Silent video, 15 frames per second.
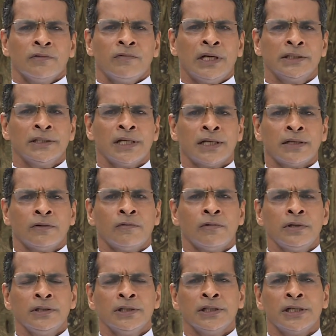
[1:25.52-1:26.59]
When the
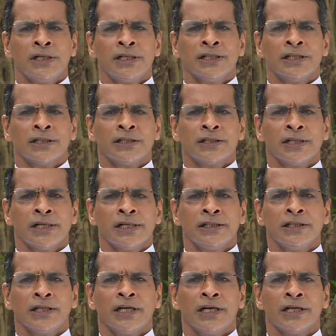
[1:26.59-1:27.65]
old lady
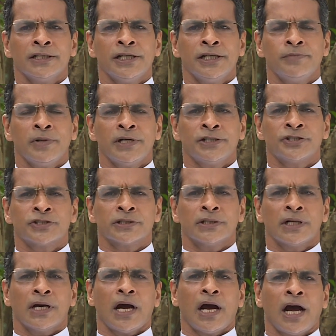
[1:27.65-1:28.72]
returned, her neighbors
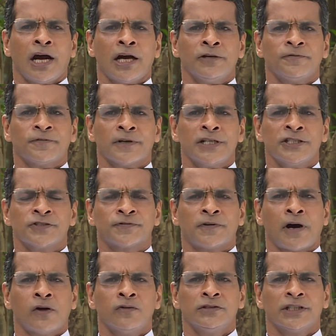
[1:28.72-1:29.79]
and friends
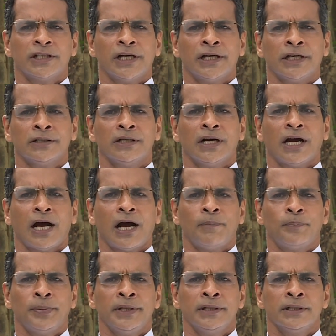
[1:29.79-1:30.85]
found her
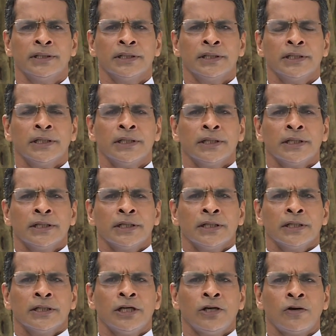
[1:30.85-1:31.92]
happy.
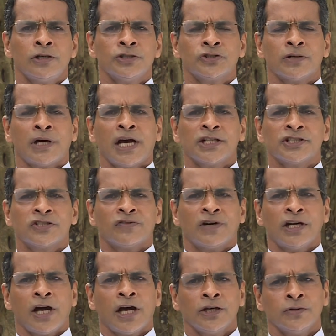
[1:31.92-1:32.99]
They also asked,
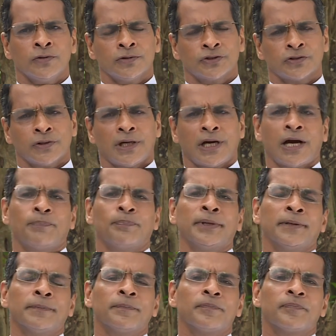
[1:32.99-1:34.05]
"Why are you so happy?"